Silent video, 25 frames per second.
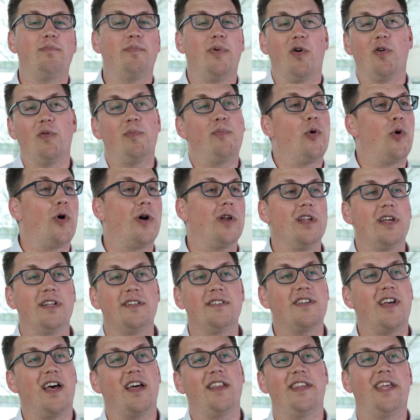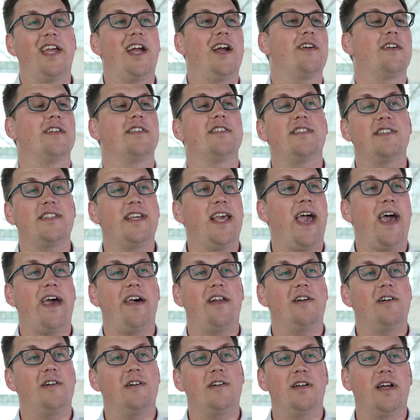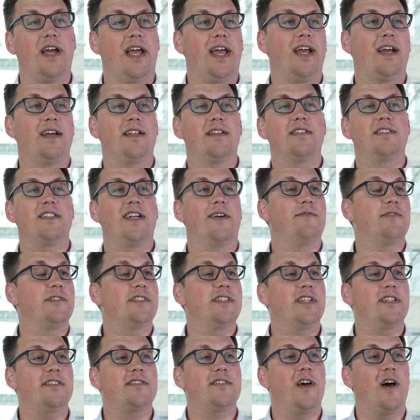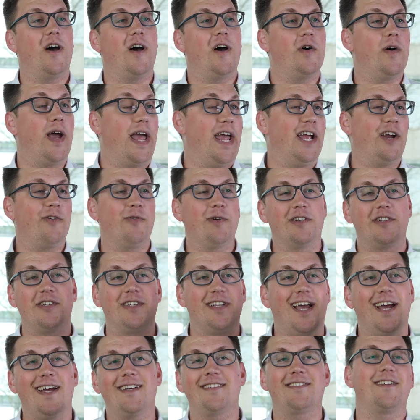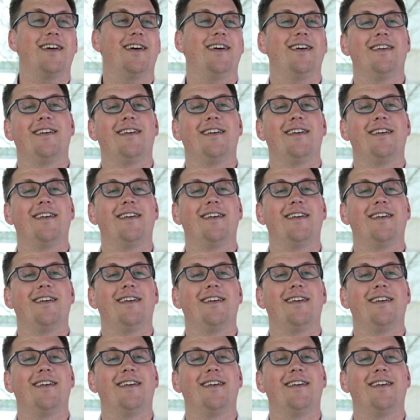both Portland's on there and Seattle and San Francisco, Anchorage, Alaska,